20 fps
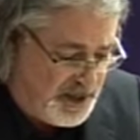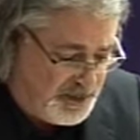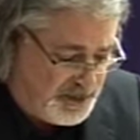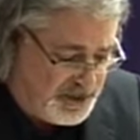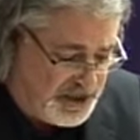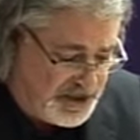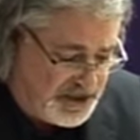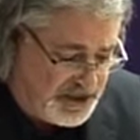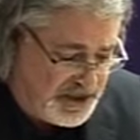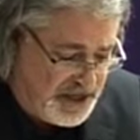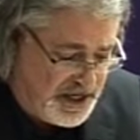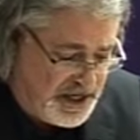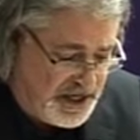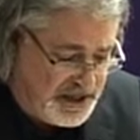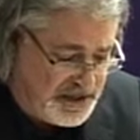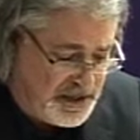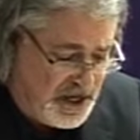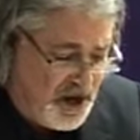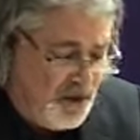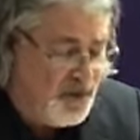hips and
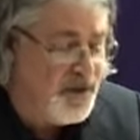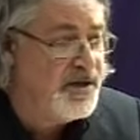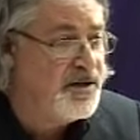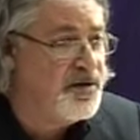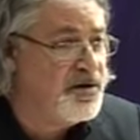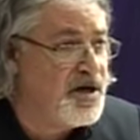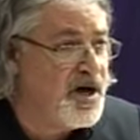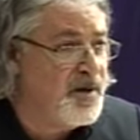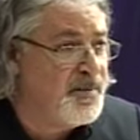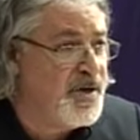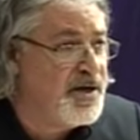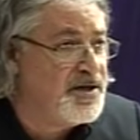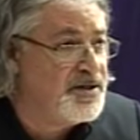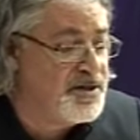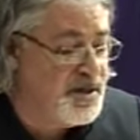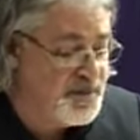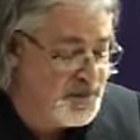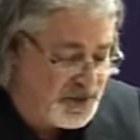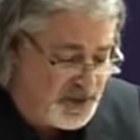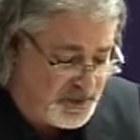knees. We look up our
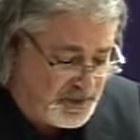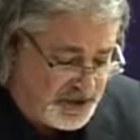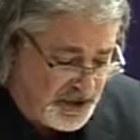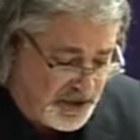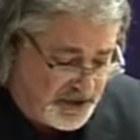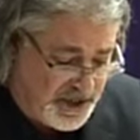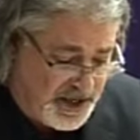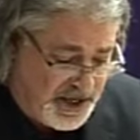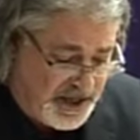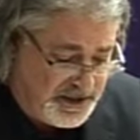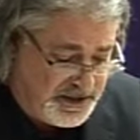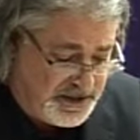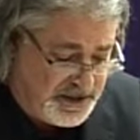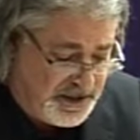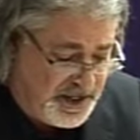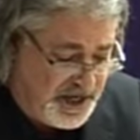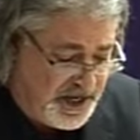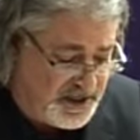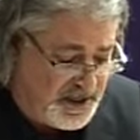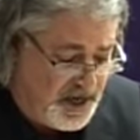symptoms on the
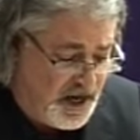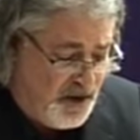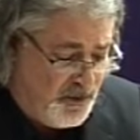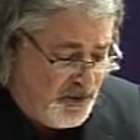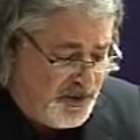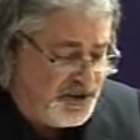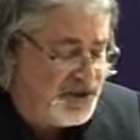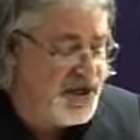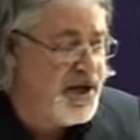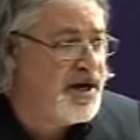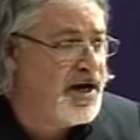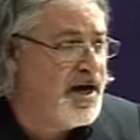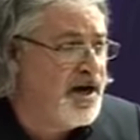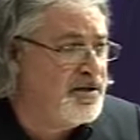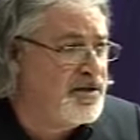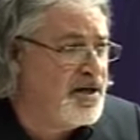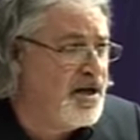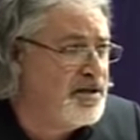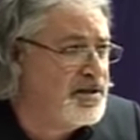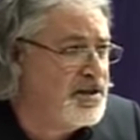internet. We check
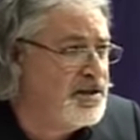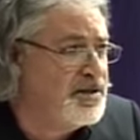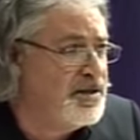out our